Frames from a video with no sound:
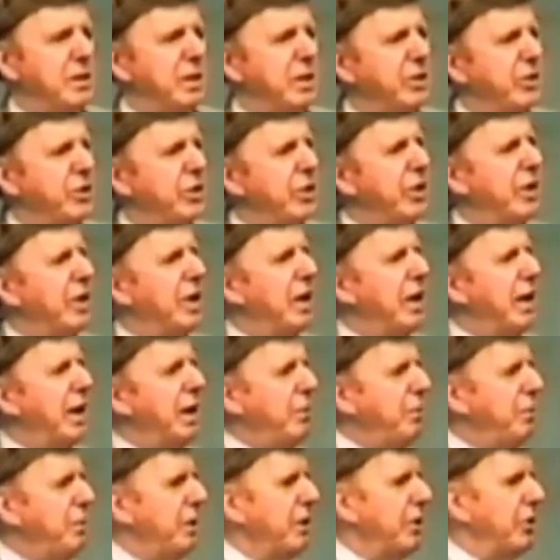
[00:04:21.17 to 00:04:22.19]
in your
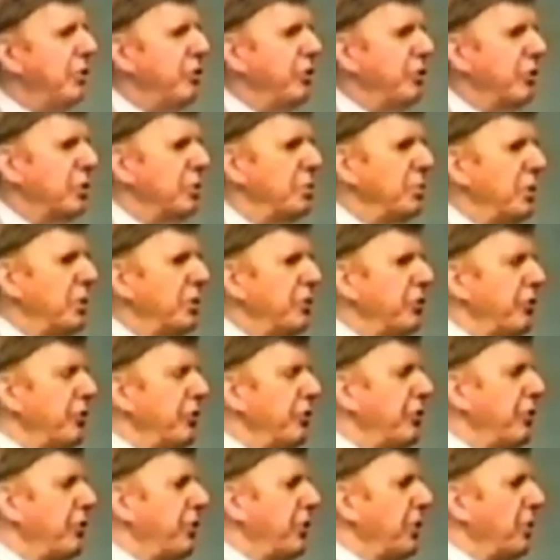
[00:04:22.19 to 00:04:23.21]
heart because your
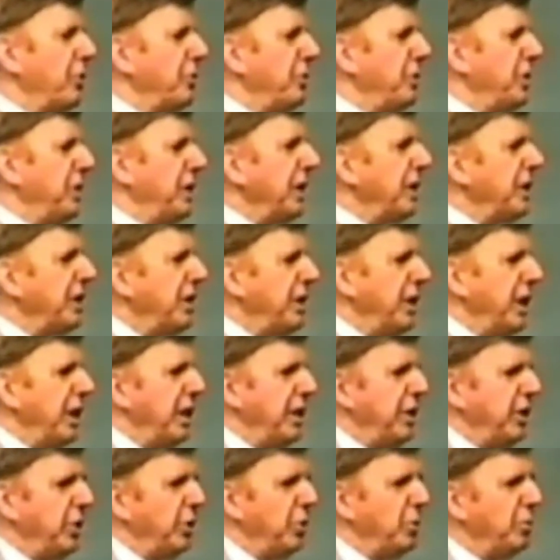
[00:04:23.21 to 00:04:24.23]
emotions don't
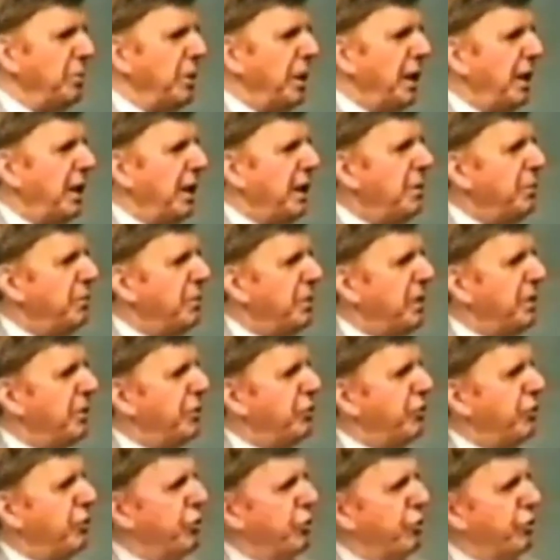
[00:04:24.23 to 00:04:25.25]
dictate your mind, but
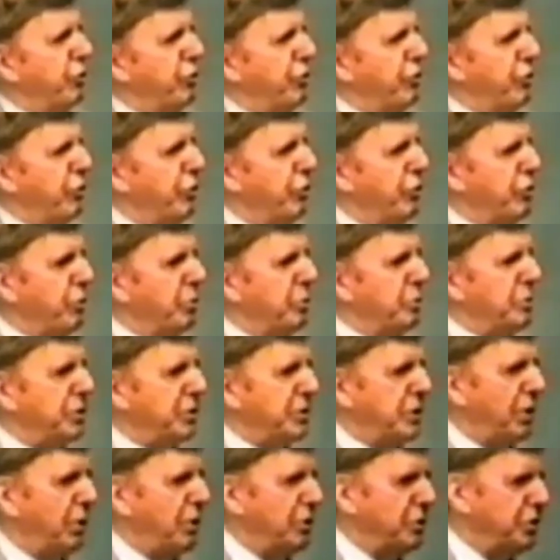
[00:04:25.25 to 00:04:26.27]
it sure shows the
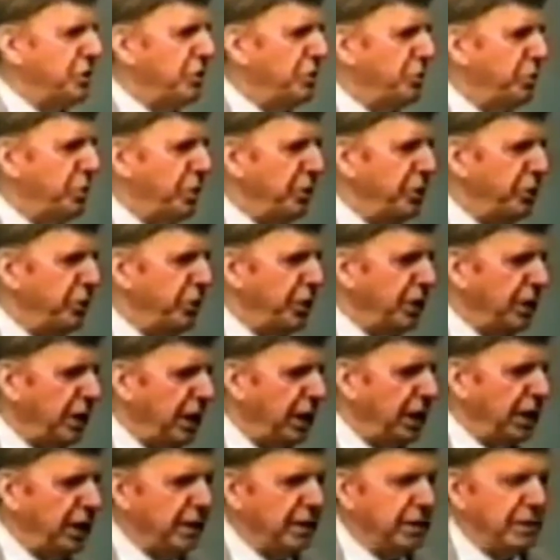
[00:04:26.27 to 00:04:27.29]
results of what you
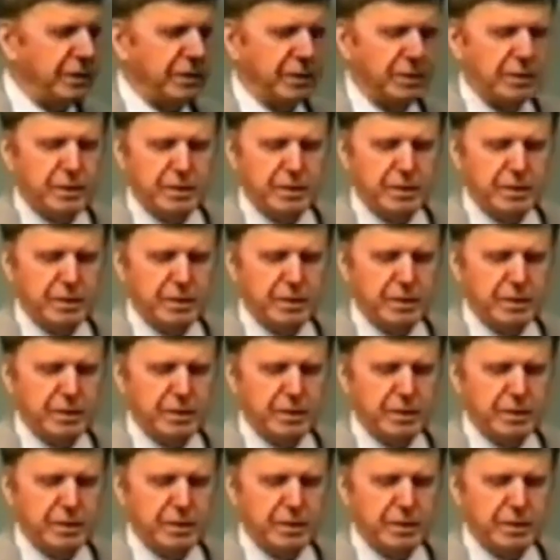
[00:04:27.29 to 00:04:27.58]
think.